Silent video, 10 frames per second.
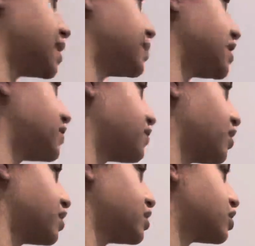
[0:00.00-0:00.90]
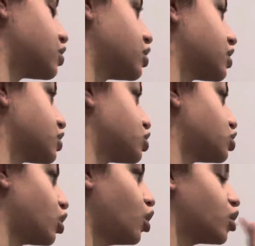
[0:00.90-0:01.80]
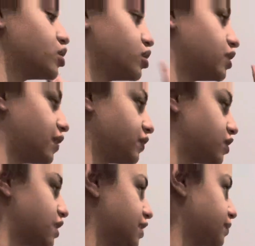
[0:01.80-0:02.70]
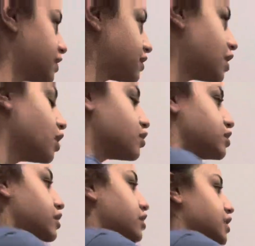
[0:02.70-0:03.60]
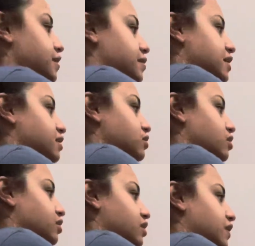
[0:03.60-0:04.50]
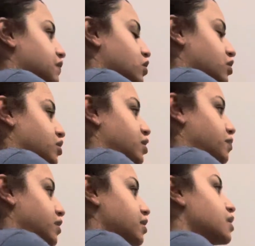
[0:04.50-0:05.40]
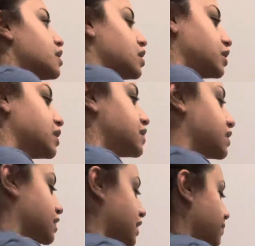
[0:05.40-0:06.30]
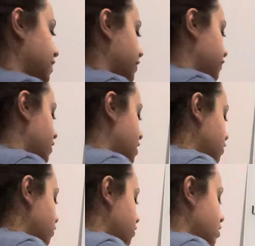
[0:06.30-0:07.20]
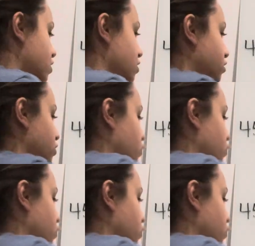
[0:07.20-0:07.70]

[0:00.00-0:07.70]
place first. So you're gonna start on your left. Your tens place, see how your tens place is on your left on your number? It's the same thing follows. So